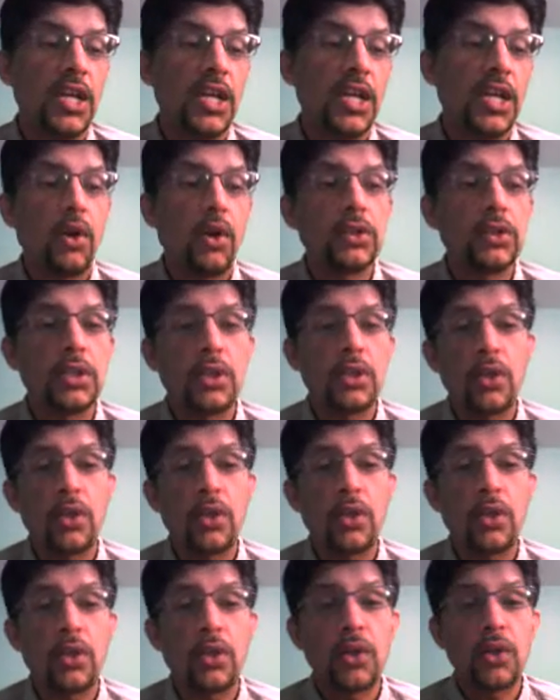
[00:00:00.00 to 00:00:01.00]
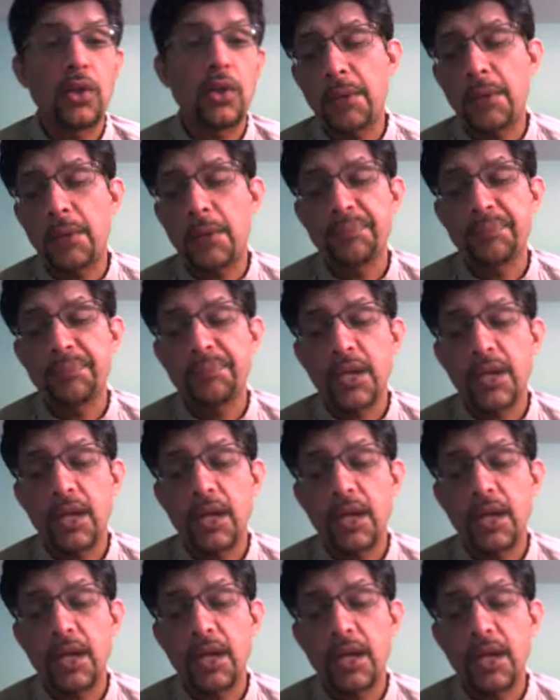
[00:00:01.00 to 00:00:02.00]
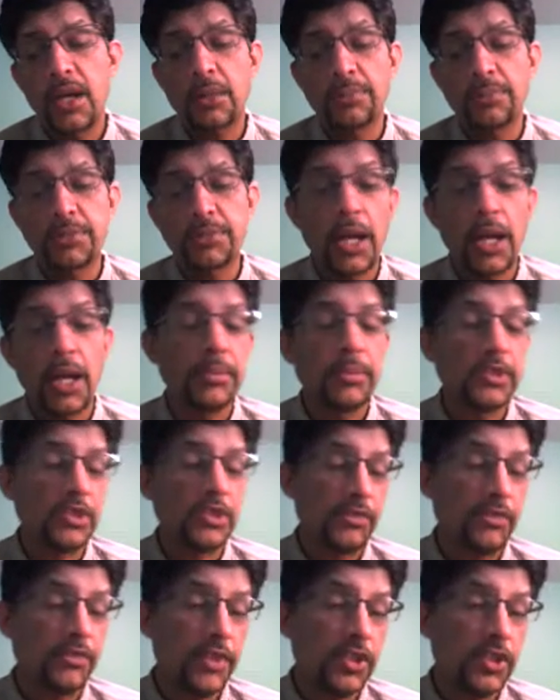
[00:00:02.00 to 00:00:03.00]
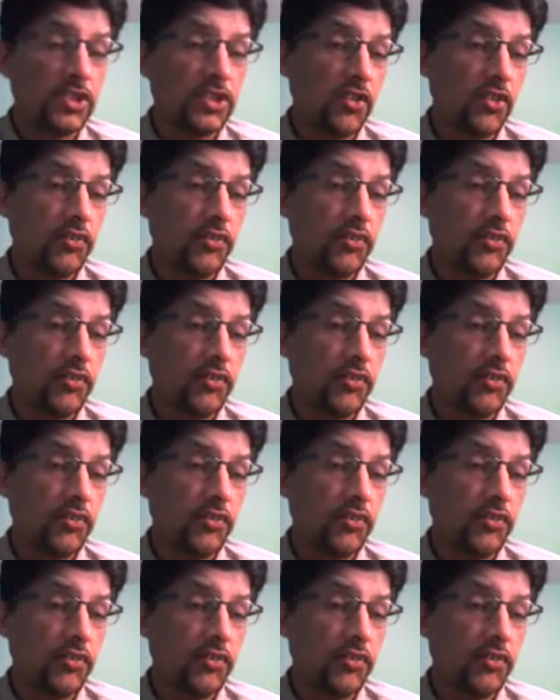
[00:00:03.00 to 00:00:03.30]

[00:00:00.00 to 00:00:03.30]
all the loyal subscribers and friends of